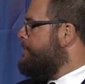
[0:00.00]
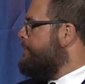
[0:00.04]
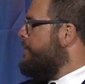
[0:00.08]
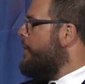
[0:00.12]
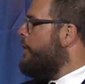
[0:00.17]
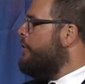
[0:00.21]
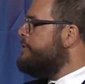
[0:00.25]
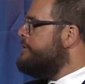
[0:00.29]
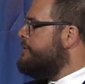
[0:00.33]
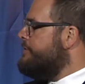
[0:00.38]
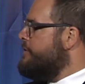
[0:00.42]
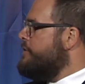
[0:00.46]

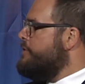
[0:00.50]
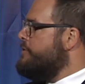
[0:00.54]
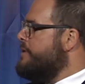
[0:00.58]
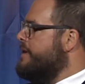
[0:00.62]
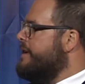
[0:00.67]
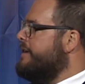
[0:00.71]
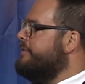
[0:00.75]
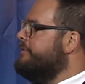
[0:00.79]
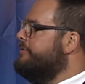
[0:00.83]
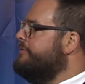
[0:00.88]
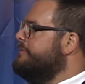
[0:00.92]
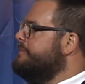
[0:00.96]
Those of you who
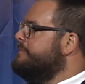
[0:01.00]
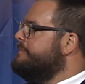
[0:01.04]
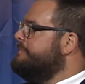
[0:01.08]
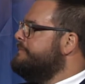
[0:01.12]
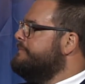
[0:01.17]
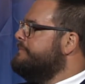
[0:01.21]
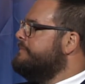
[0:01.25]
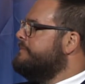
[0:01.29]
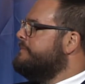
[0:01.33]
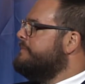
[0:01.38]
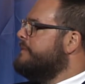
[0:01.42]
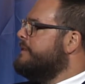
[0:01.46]
have
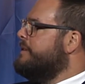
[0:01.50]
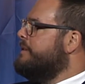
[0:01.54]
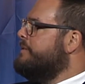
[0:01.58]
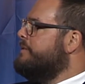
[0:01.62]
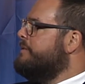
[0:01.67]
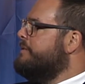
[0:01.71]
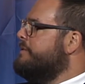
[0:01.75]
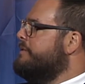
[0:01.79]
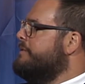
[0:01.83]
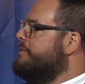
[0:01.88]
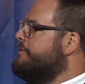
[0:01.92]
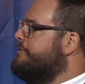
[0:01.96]

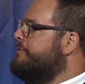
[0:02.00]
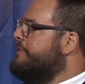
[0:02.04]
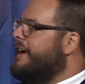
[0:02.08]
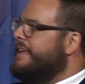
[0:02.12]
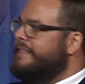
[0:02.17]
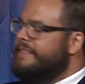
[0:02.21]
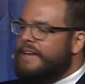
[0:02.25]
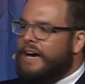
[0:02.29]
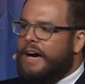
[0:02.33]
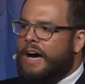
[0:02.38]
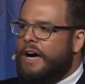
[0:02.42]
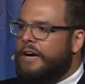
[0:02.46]

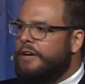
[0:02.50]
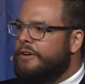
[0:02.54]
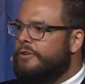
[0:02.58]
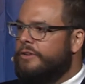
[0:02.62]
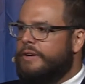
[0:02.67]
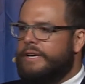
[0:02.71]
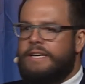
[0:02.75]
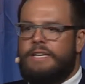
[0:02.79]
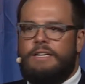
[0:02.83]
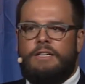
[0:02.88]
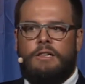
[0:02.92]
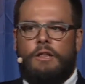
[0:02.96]
fed the
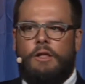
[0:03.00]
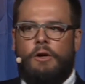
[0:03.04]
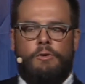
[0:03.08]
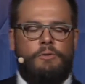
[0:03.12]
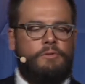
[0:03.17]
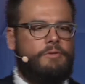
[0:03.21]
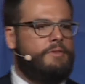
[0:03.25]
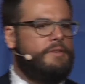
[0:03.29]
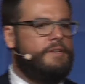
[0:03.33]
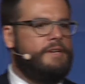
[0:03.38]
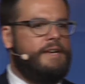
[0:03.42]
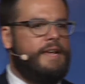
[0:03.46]
hungry,
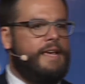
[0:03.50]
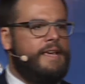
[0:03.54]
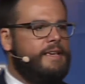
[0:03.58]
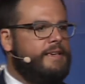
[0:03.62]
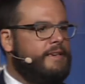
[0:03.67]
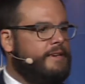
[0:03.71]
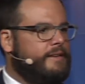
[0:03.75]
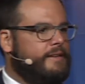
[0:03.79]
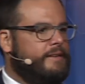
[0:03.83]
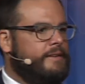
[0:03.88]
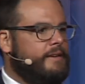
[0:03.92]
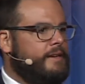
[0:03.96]
clothed the
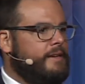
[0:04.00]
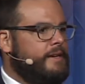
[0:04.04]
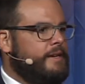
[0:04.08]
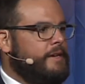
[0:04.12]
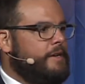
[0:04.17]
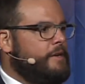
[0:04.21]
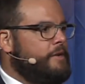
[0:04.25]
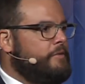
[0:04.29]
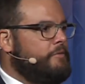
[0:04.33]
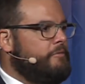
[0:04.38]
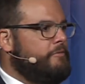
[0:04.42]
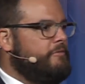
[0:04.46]
naked,
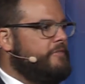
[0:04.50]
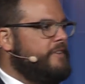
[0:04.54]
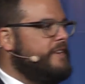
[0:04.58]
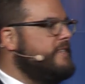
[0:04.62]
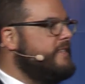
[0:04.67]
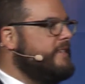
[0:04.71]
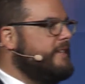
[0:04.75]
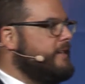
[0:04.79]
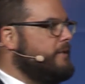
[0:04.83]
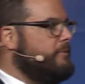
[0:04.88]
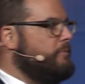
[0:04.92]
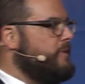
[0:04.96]

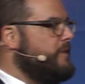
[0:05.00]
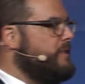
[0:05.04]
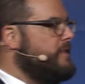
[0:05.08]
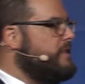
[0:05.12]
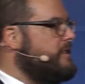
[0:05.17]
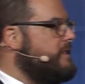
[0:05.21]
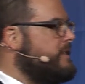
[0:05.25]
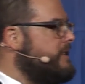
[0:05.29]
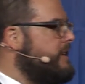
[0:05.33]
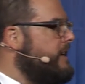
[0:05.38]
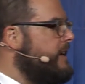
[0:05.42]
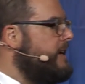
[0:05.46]
visited with the
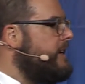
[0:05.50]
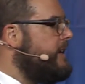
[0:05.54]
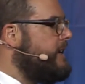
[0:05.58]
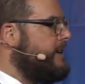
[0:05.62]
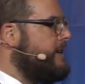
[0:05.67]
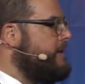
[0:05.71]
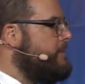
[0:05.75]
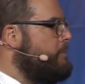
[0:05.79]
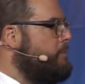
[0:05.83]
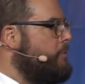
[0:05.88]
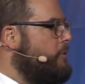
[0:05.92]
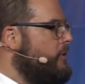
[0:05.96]
sick and
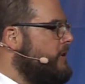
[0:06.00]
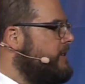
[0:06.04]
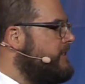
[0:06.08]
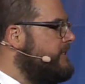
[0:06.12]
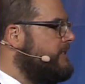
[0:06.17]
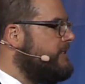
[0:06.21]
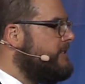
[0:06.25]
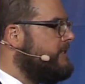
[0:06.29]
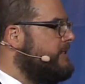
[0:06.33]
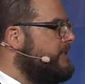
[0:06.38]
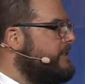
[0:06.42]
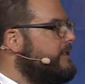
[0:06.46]

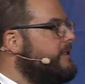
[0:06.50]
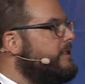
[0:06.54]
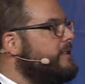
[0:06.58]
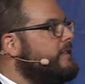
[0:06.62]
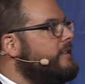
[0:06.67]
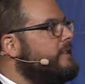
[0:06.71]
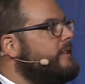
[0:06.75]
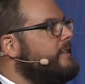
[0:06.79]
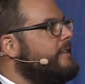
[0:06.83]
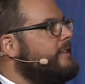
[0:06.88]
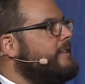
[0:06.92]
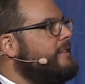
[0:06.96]
imprisoned,
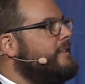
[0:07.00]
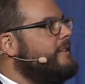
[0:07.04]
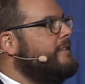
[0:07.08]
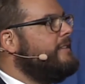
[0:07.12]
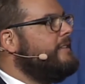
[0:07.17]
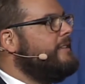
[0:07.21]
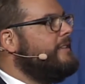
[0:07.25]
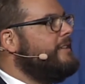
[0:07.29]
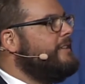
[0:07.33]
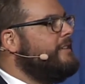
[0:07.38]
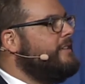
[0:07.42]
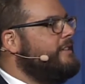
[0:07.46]

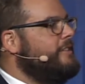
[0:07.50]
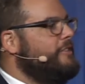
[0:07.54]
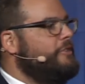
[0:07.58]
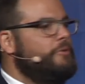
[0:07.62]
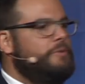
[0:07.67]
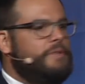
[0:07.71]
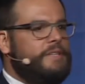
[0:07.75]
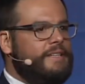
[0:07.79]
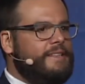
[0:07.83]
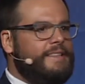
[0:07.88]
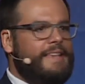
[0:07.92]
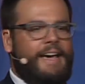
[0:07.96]
you
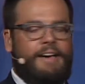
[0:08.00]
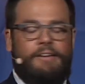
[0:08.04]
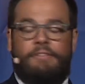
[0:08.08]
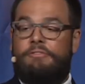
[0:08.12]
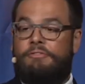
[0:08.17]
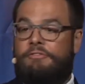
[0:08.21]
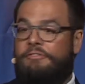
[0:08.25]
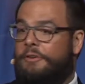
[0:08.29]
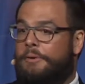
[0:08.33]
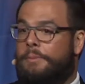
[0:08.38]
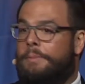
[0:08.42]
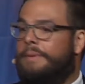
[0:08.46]
did that
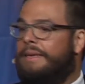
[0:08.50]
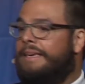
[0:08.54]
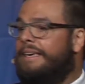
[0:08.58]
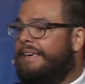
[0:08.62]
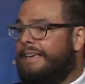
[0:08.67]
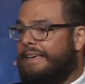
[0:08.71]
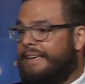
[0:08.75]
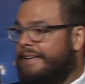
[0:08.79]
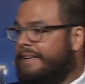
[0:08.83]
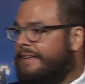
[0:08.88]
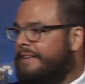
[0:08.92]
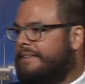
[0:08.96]
for
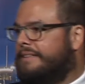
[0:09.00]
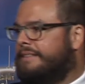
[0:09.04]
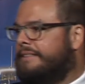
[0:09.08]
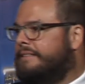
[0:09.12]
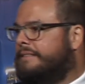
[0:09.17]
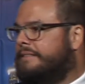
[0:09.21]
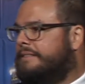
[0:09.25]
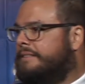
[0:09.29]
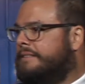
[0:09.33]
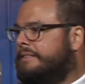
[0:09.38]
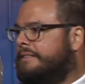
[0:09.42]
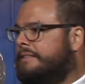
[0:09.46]
me.
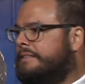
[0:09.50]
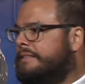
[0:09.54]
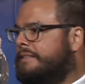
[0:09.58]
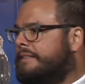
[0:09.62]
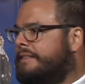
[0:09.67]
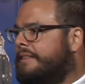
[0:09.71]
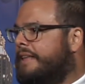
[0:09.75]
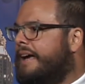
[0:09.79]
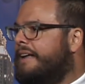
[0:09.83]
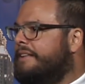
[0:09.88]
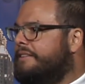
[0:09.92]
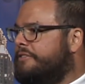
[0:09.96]

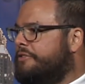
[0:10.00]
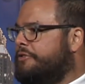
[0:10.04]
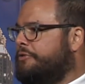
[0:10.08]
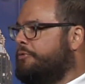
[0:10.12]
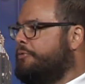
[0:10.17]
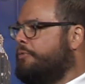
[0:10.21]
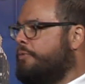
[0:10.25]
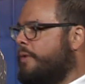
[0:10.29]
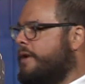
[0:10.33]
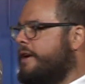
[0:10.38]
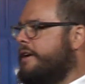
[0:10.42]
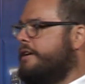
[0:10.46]
That's
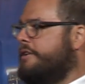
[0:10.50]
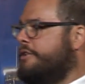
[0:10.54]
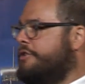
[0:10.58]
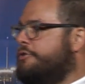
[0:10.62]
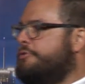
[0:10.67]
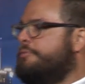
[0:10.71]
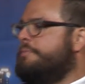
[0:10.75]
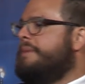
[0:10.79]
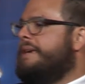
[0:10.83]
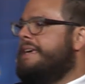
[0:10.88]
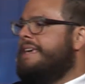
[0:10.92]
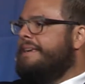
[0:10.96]
where you
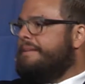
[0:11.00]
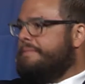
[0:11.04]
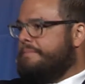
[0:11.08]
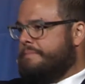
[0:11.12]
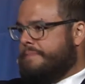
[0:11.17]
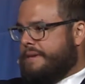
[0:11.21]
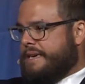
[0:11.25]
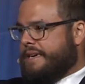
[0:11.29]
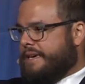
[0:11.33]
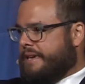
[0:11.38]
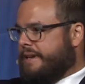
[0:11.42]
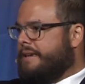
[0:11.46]
meet
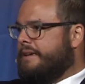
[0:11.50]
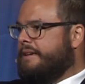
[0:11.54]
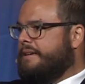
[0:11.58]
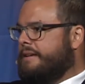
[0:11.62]
me.